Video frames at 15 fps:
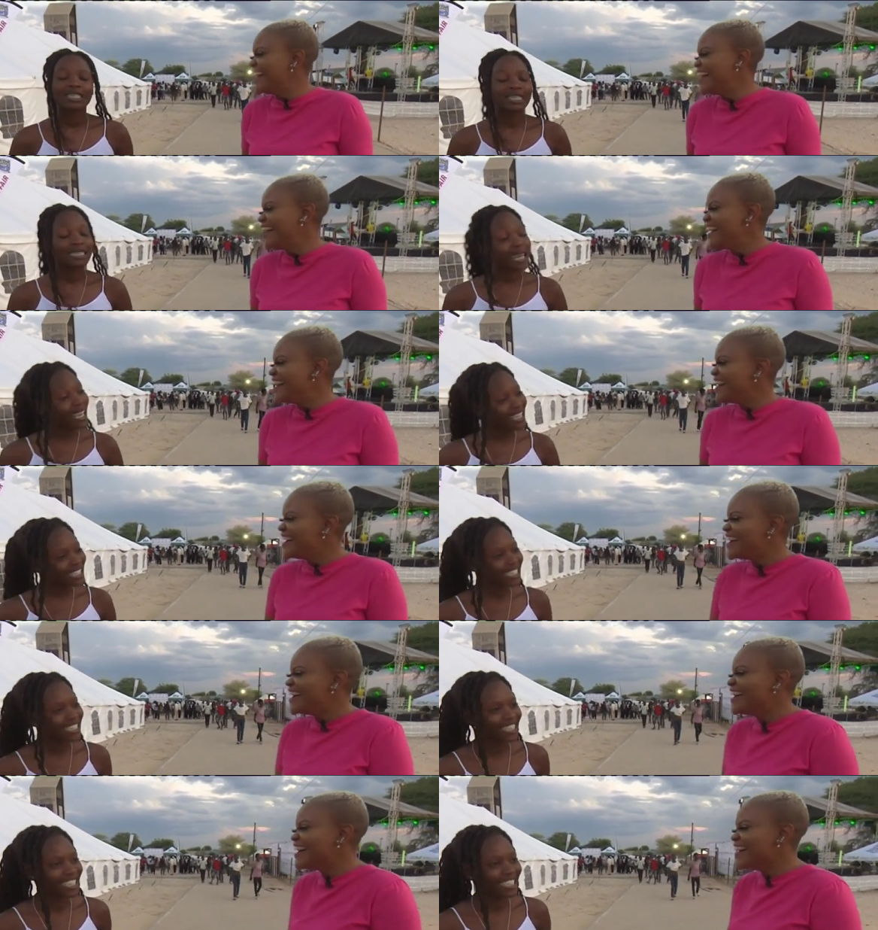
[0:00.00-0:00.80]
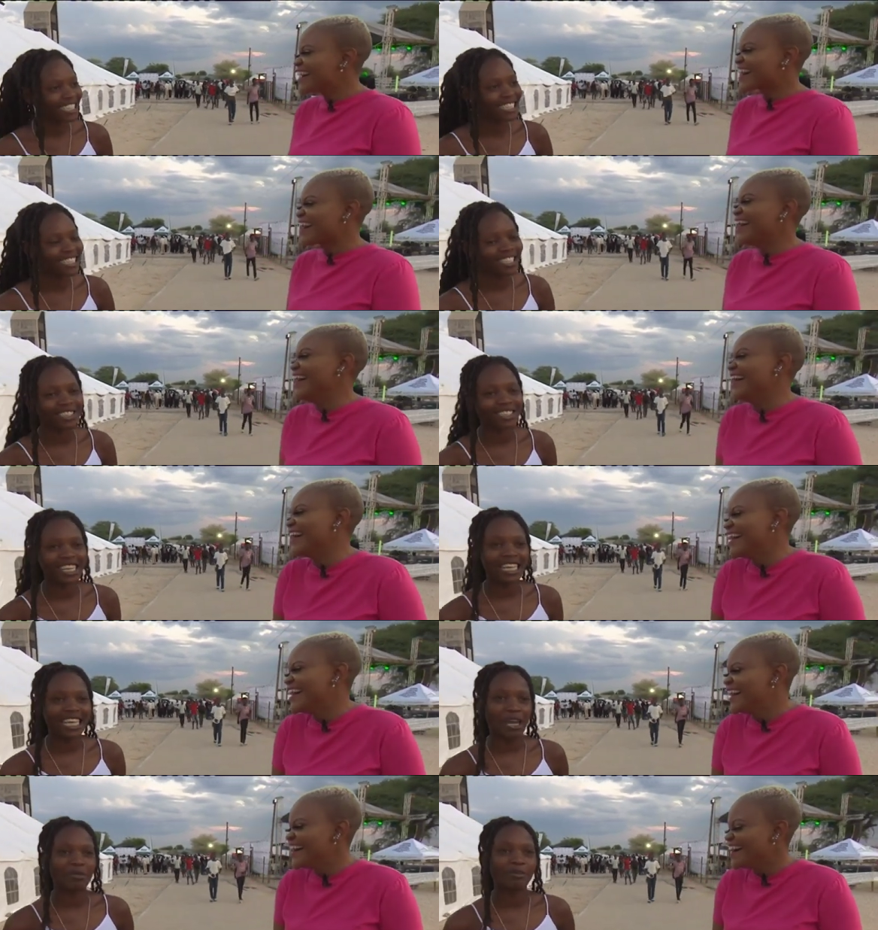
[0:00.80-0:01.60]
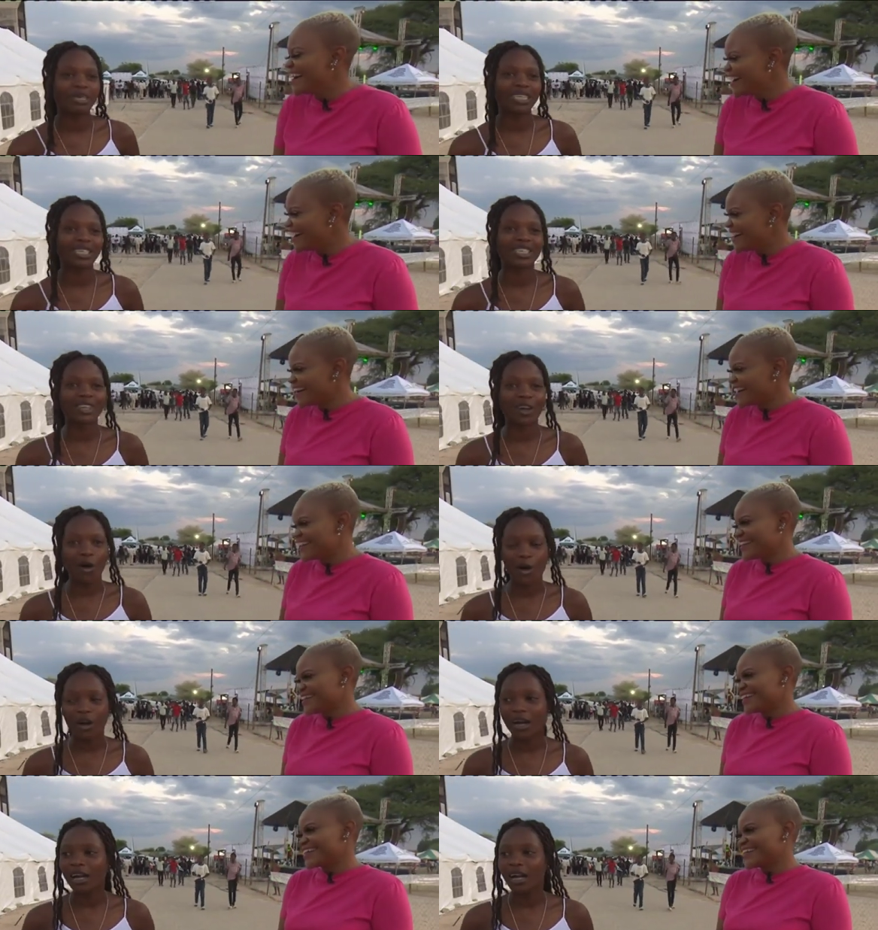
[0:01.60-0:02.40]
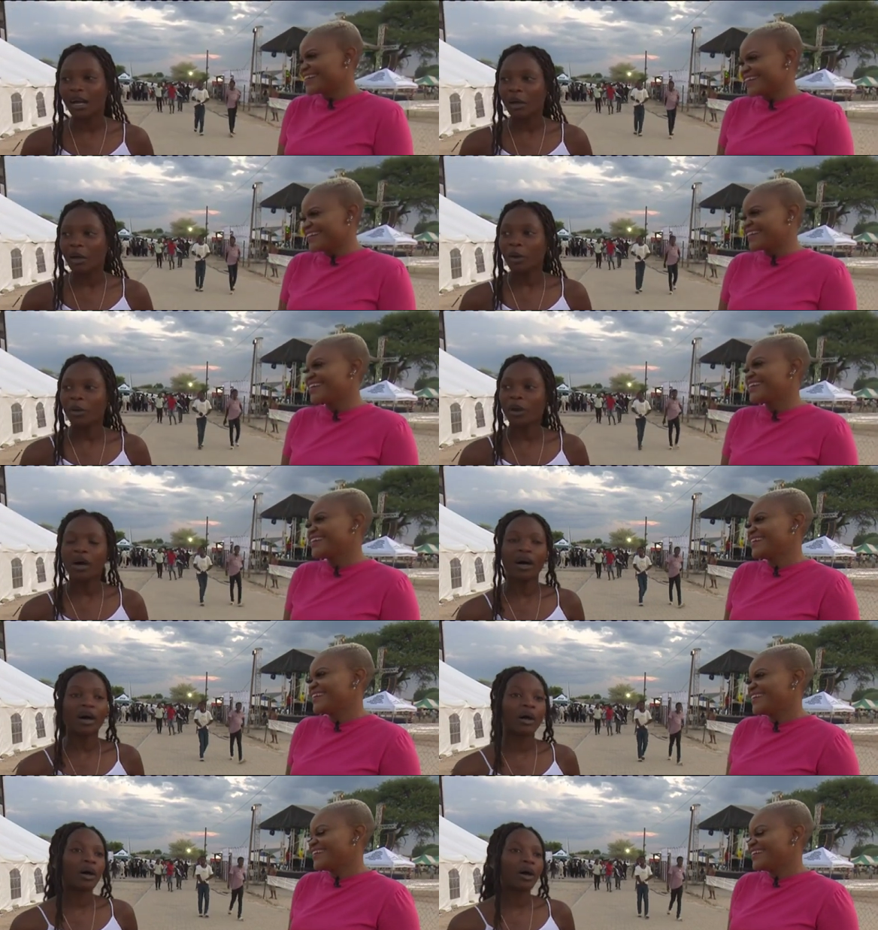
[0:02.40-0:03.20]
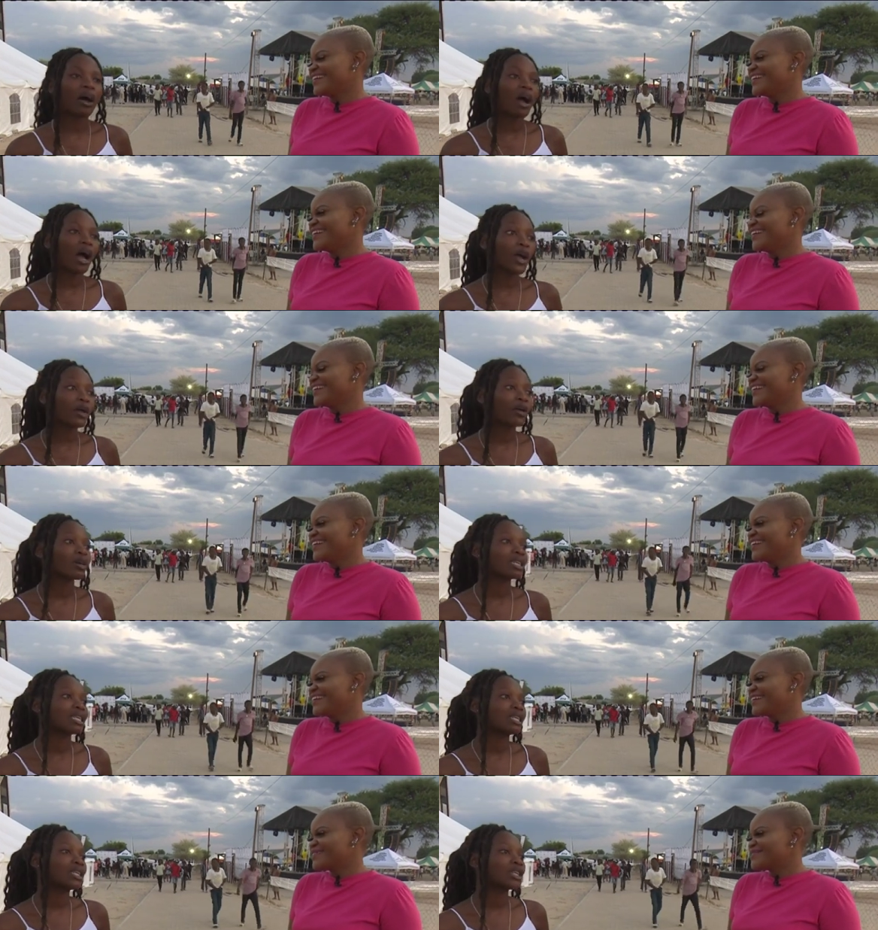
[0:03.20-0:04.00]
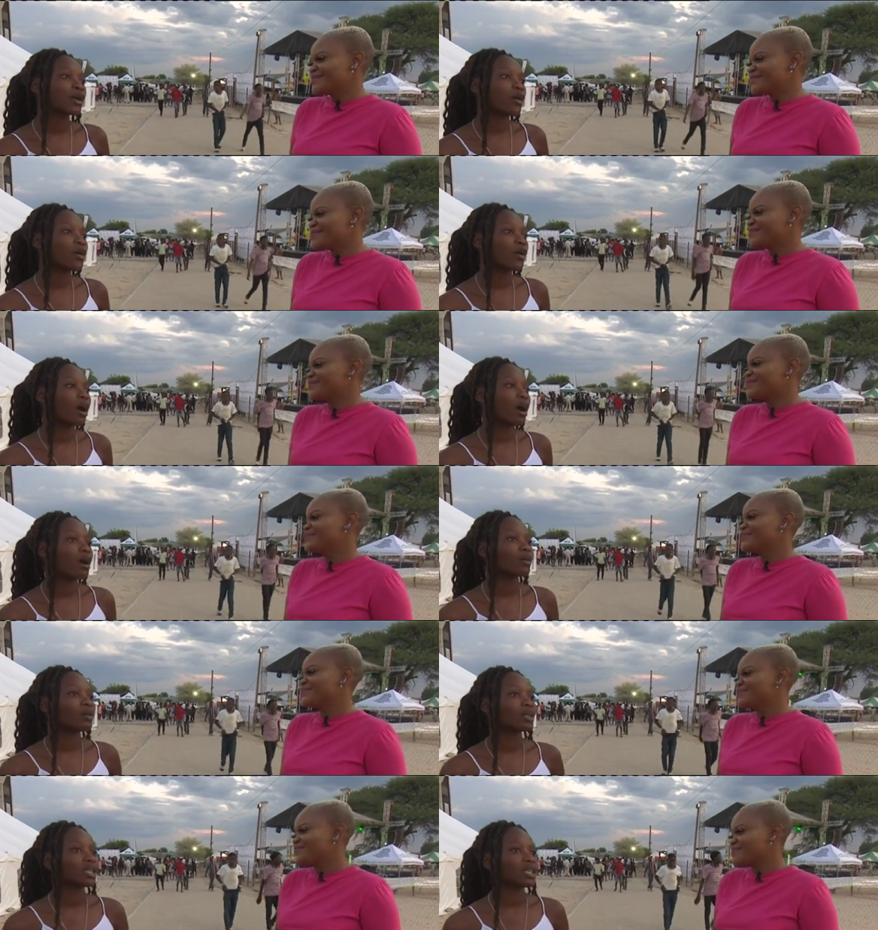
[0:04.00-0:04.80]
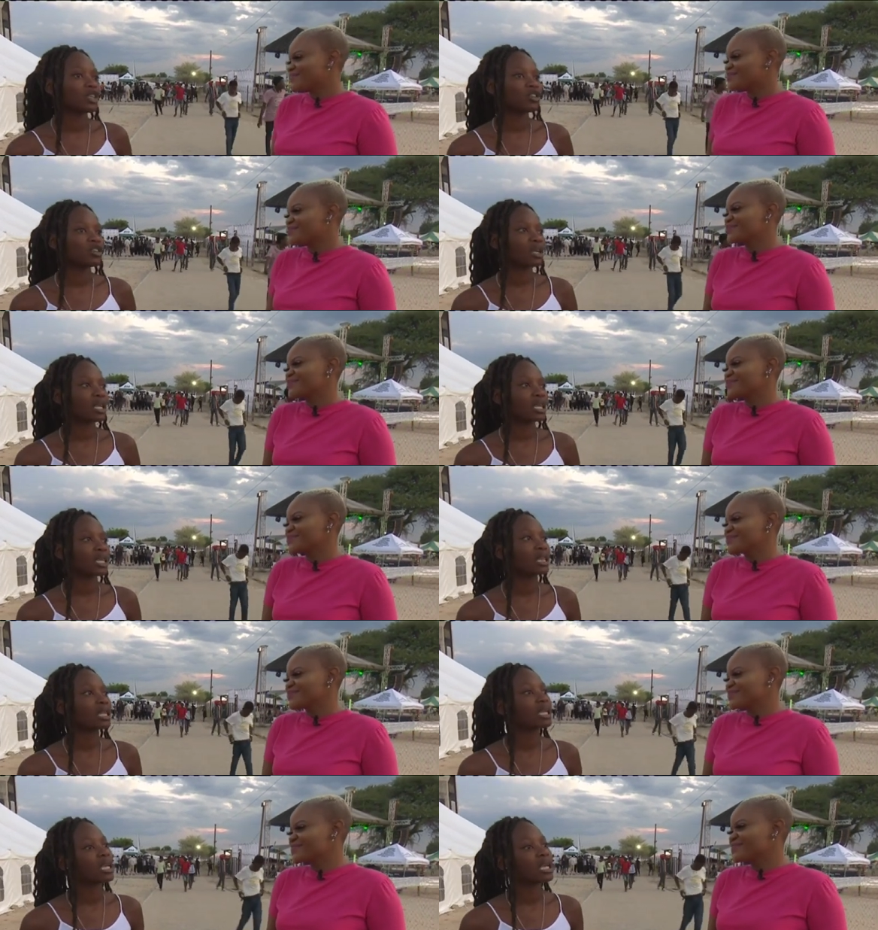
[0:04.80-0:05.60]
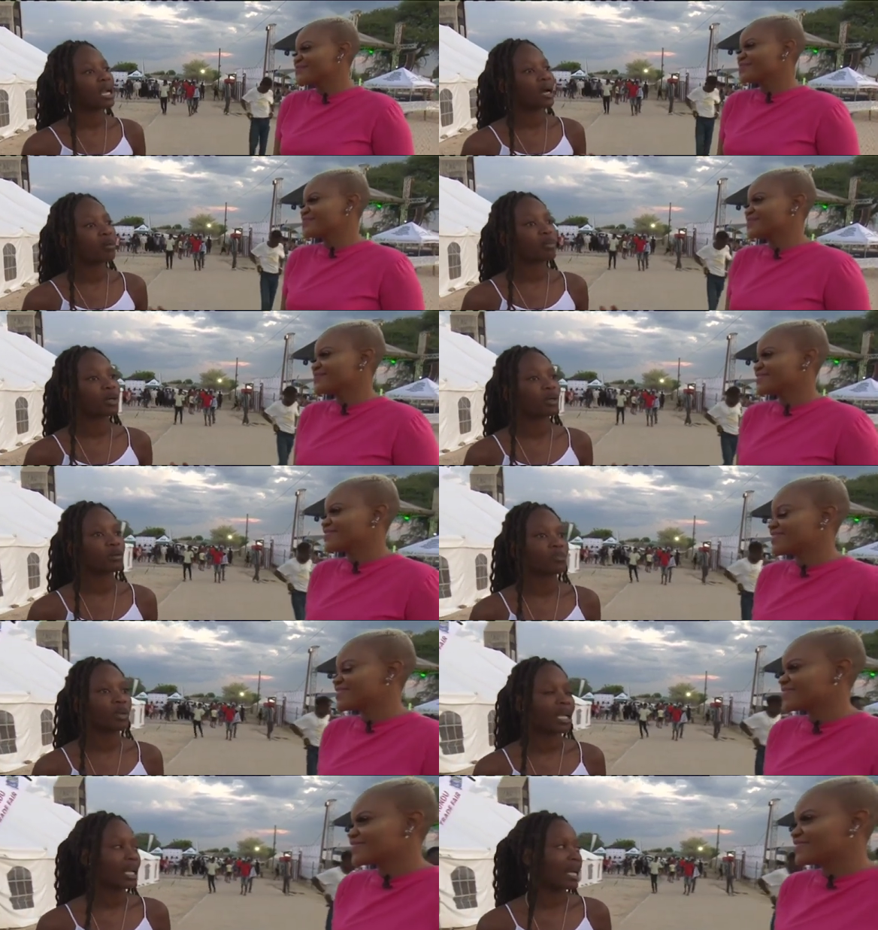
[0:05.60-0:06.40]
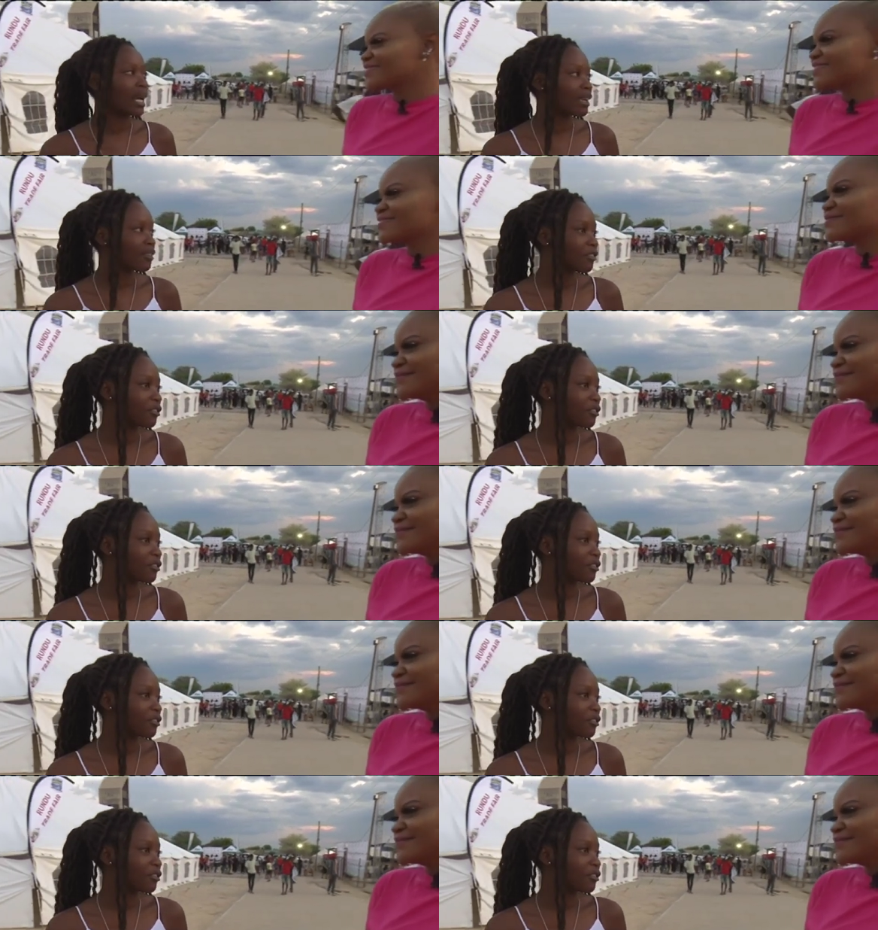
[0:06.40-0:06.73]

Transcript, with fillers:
Speaker 1: Searching is really a big song uh, I wrote that song, I was actually thinking about my life,